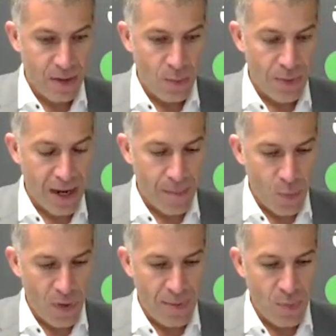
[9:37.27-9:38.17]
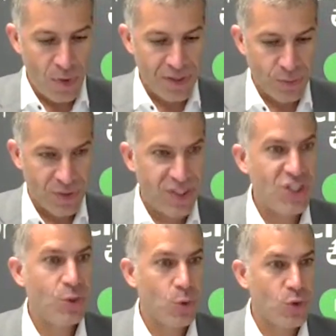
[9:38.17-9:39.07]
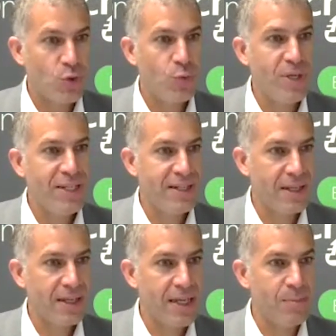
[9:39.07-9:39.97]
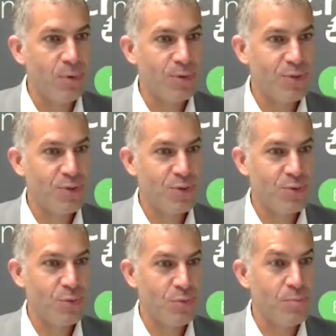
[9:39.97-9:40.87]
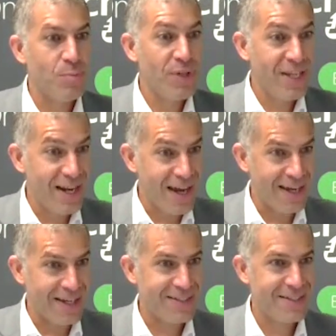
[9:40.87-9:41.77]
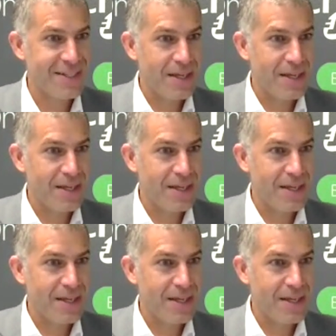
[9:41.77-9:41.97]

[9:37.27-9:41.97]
we are more and more in the digital twin able to modelize